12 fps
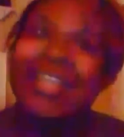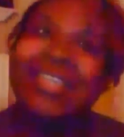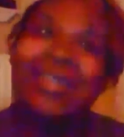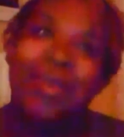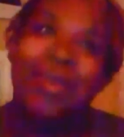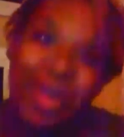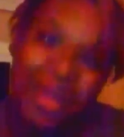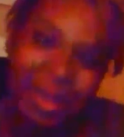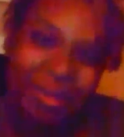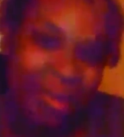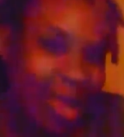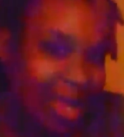some cute
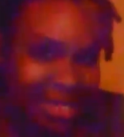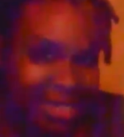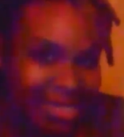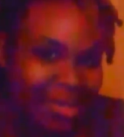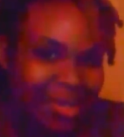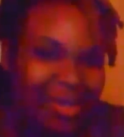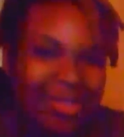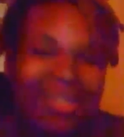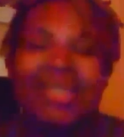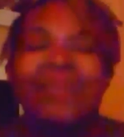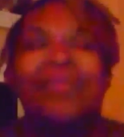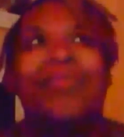little black
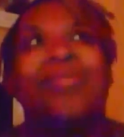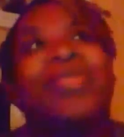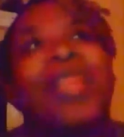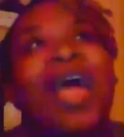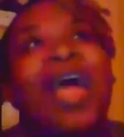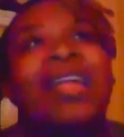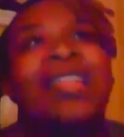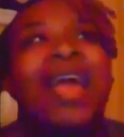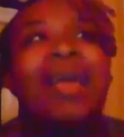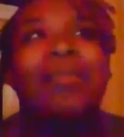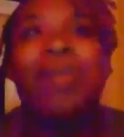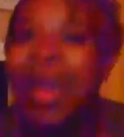shoes,
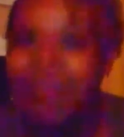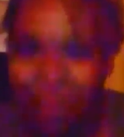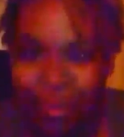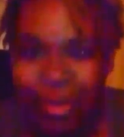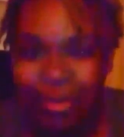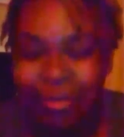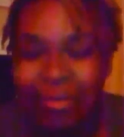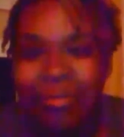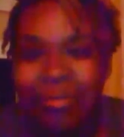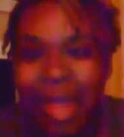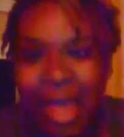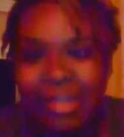like platform
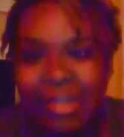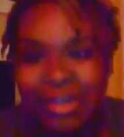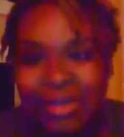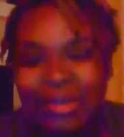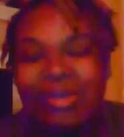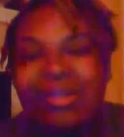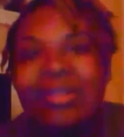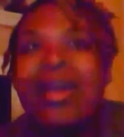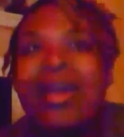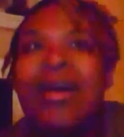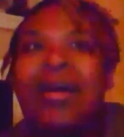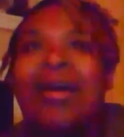black shoes,
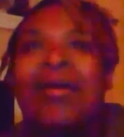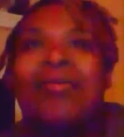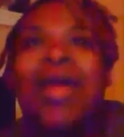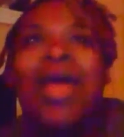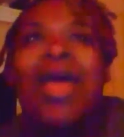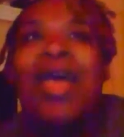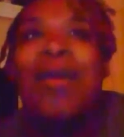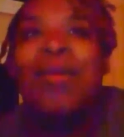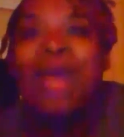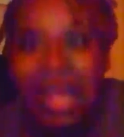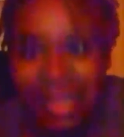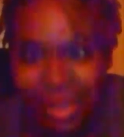and we
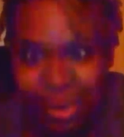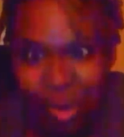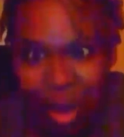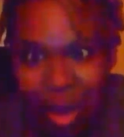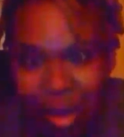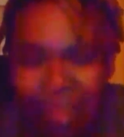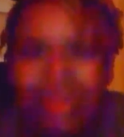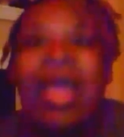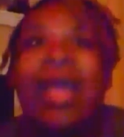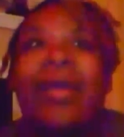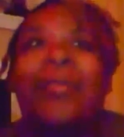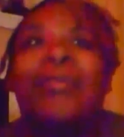had to walk.
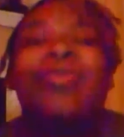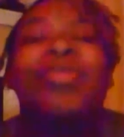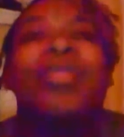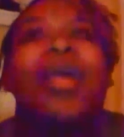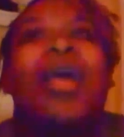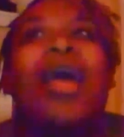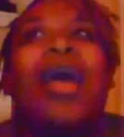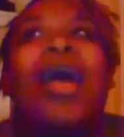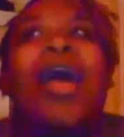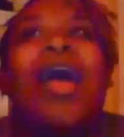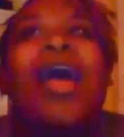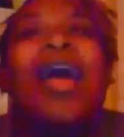Okay,
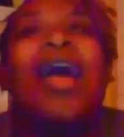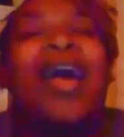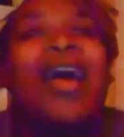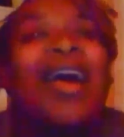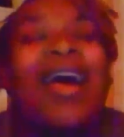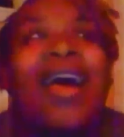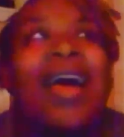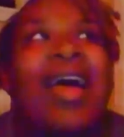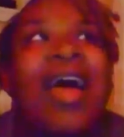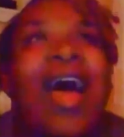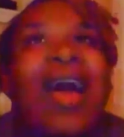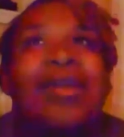
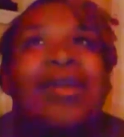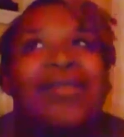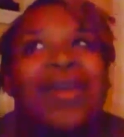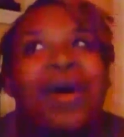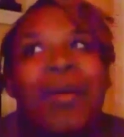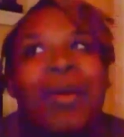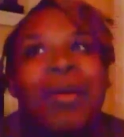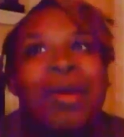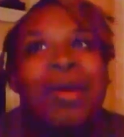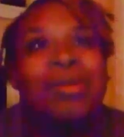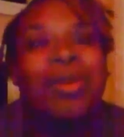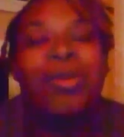I don't even know how many
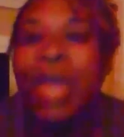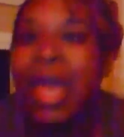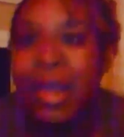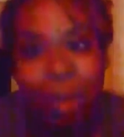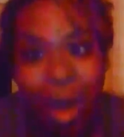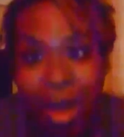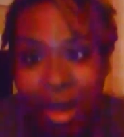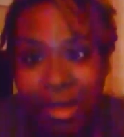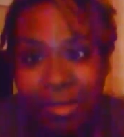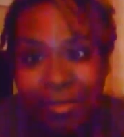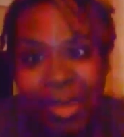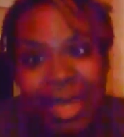miles, but we had to walk a
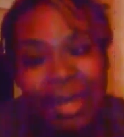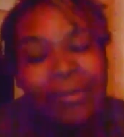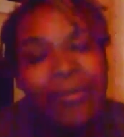good minute.